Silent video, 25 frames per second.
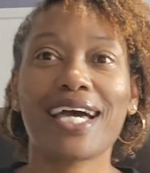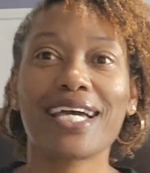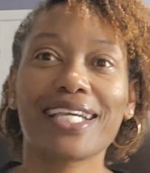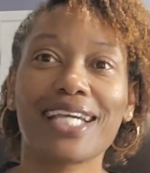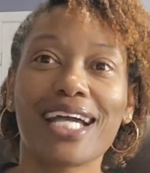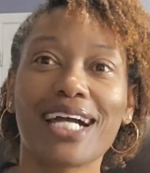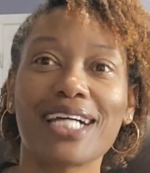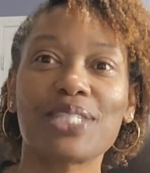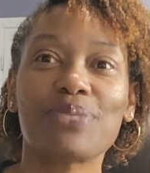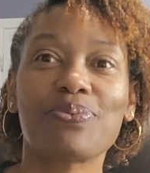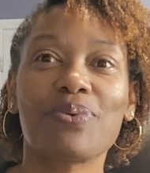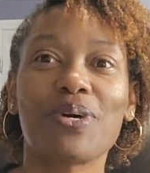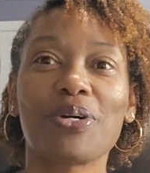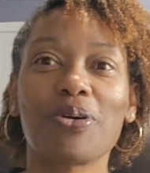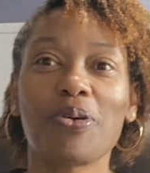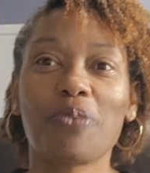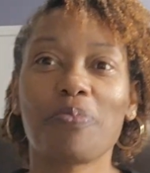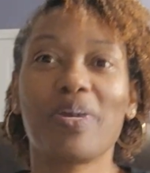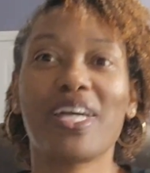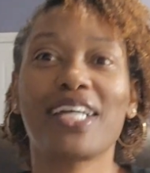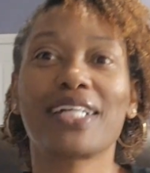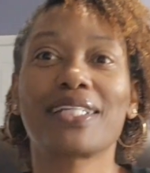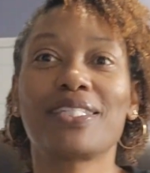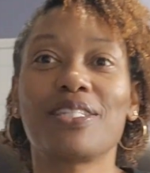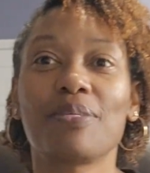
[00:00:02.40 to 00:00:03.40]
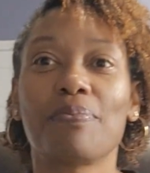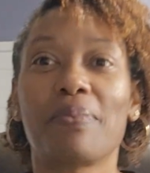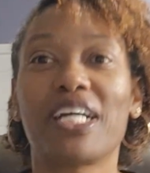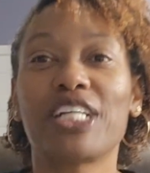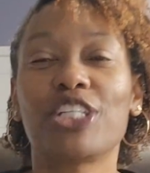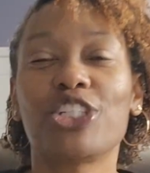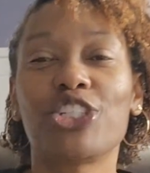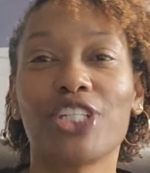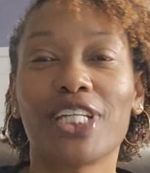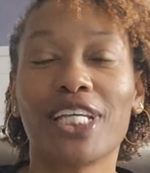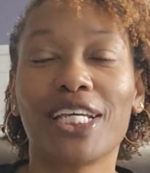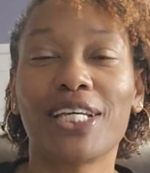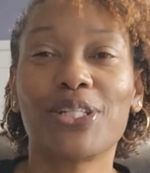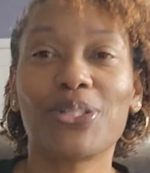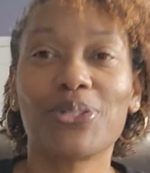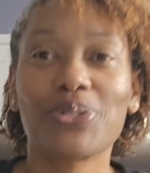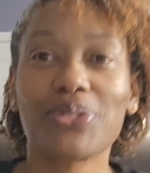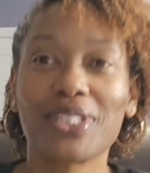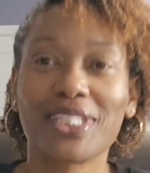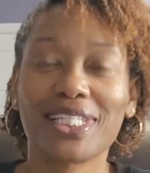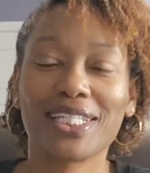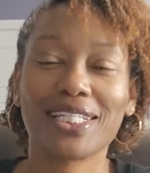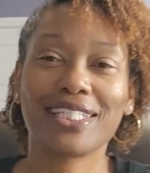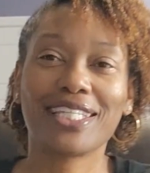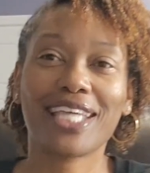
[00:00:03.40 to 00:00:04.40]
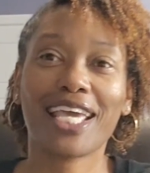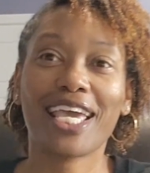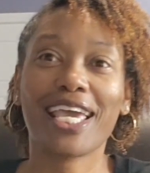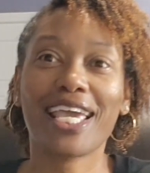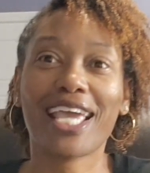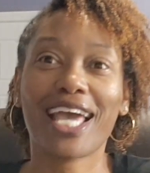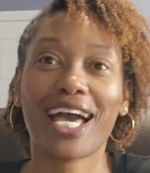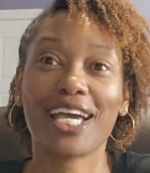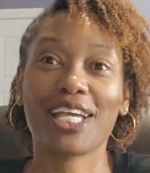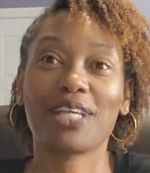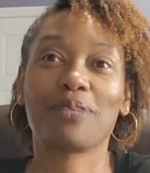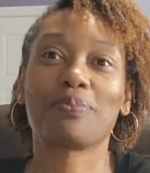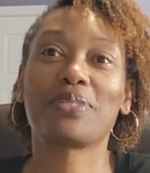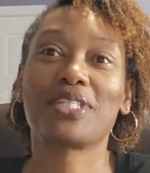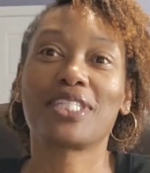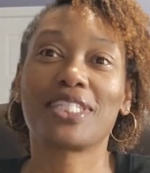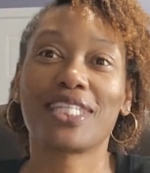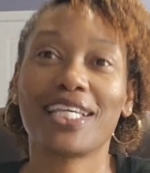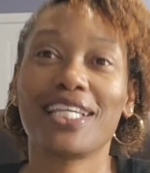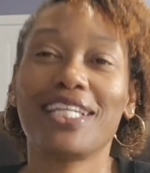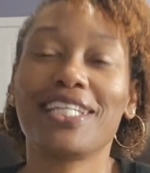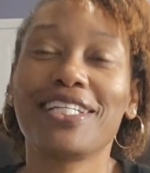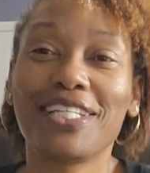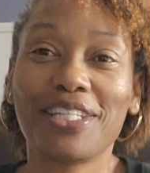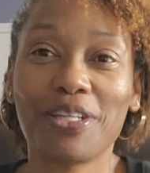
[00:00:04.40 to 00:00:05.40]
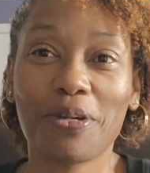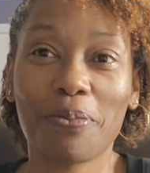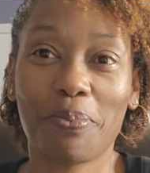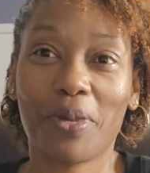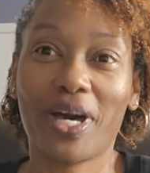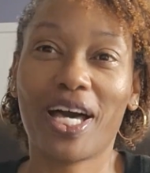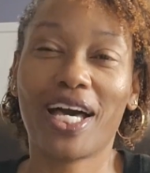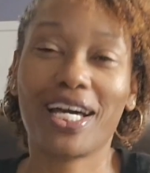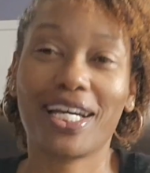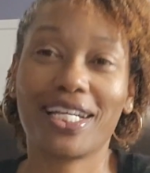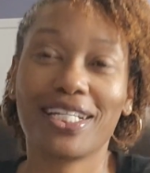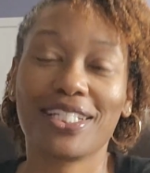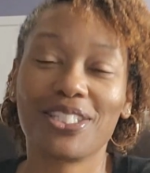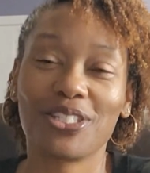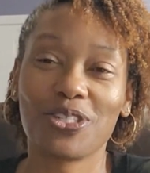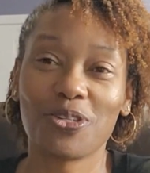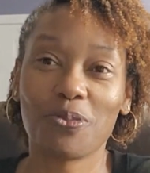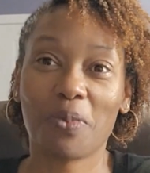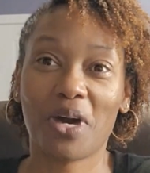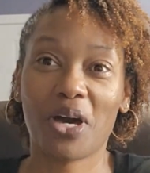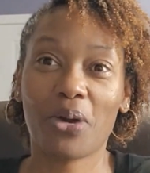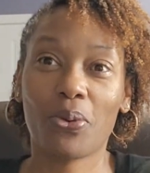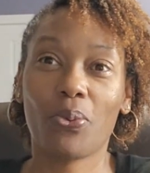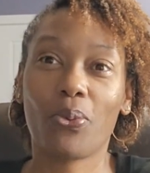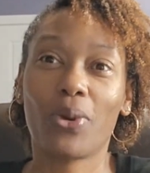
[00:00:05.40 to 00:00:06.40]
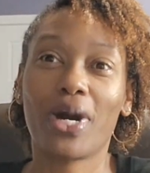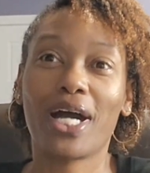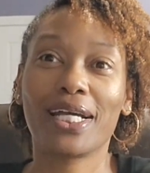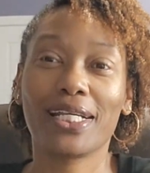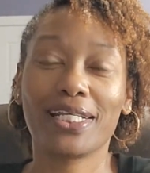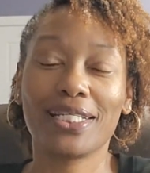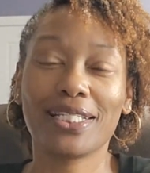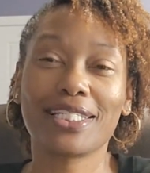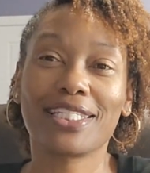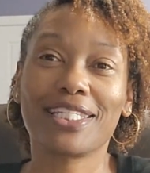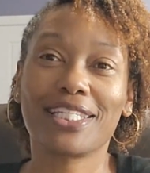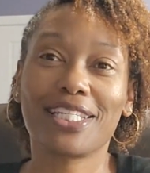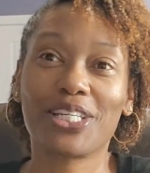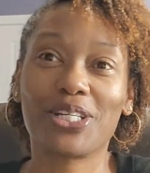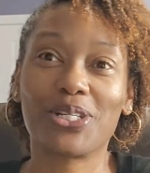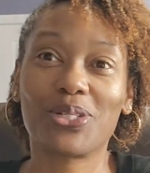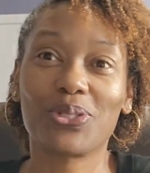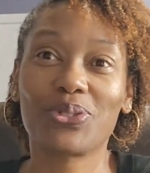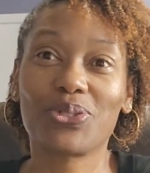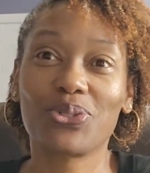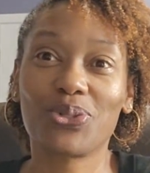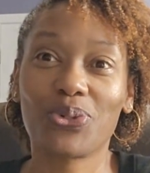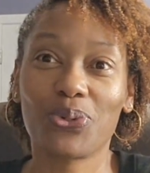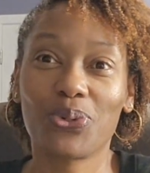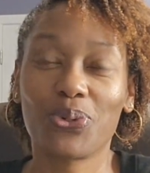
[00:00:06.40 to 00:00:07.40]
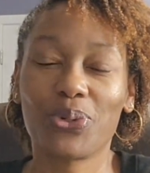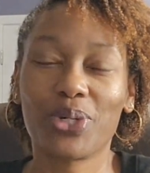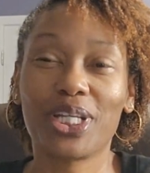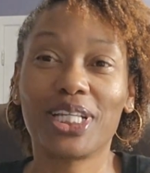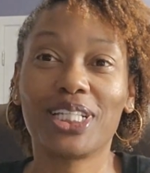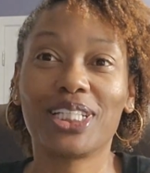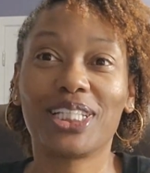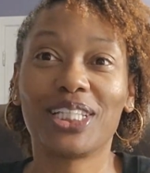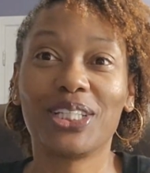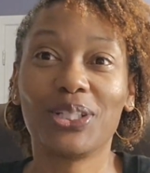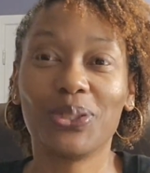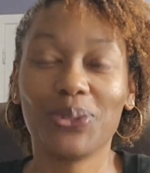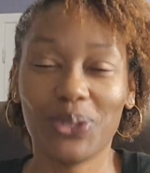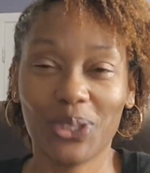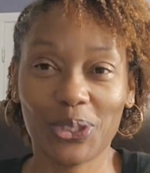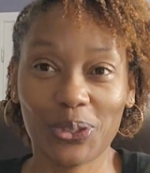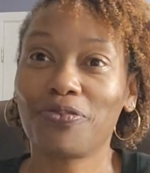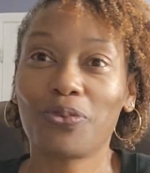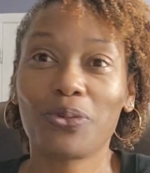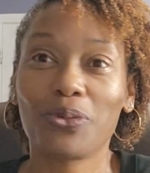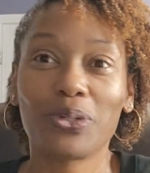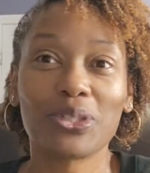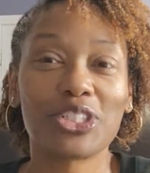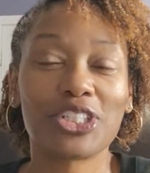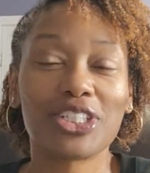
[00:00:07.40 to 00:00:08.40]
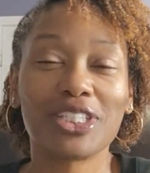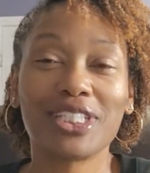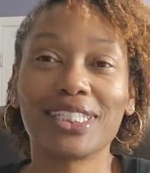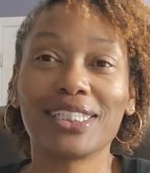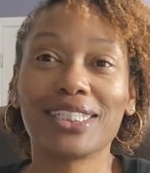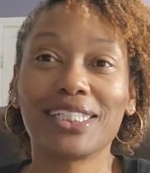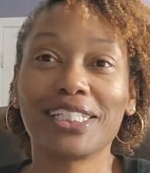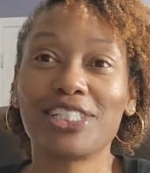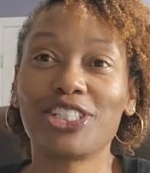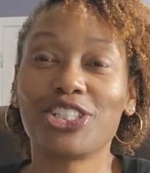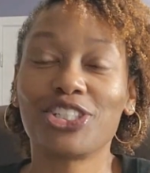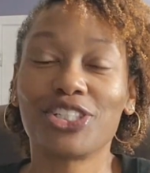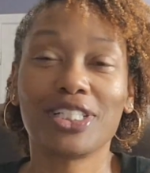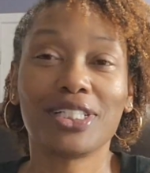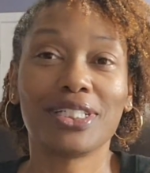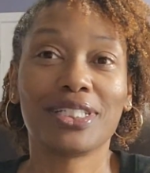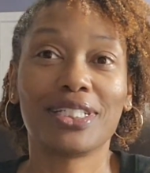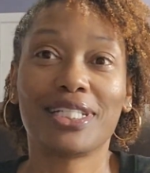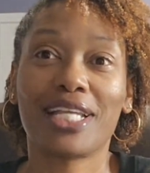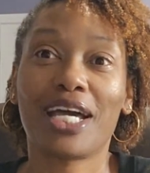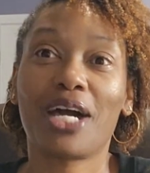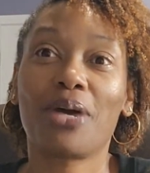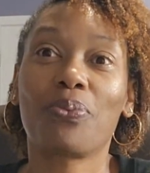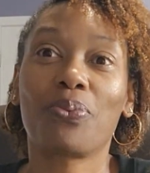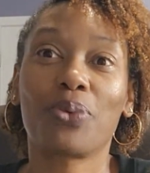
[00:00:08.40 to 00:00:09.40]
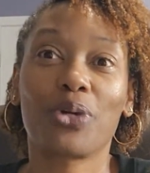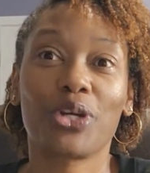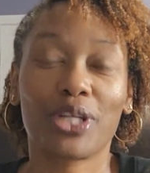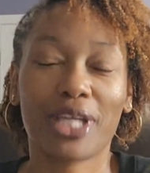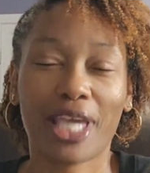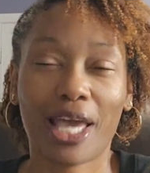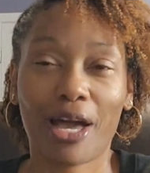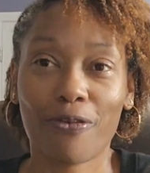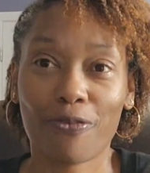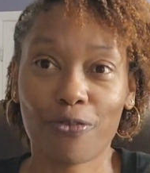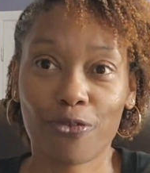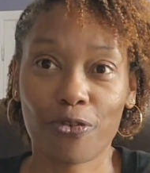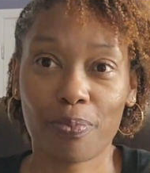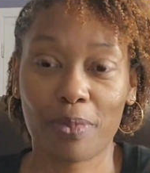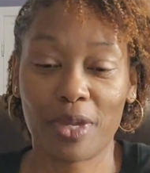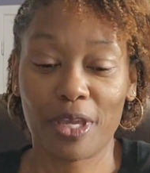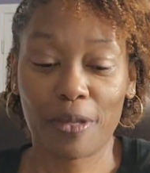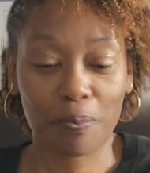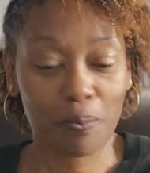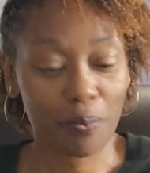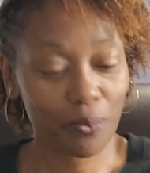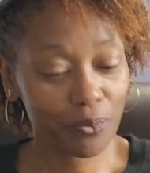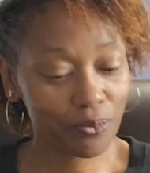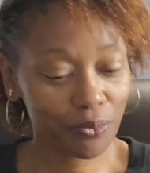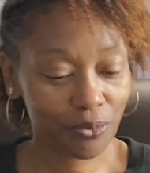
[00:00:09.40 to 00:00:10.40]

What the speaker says: guys, welcome back to my channel. Today I am saying goodbye to my YSL toy LOULOU. Unfortunately, she did not work out for me.